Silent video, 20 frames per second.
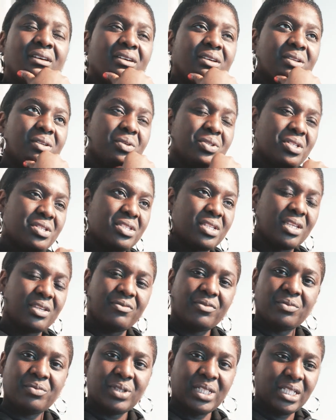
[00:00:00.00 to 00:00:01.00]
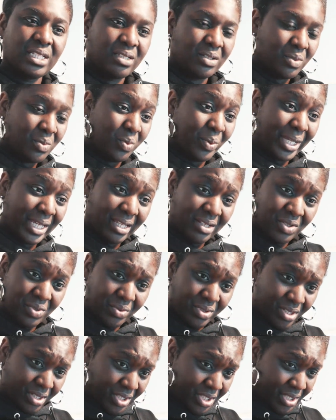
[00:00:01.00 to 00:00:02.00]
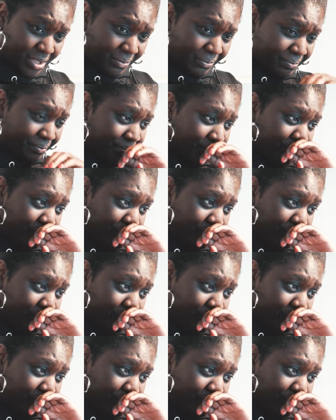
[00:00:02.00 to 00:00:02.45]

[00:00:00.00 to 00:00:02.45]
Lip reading: Just to give a really quick introduction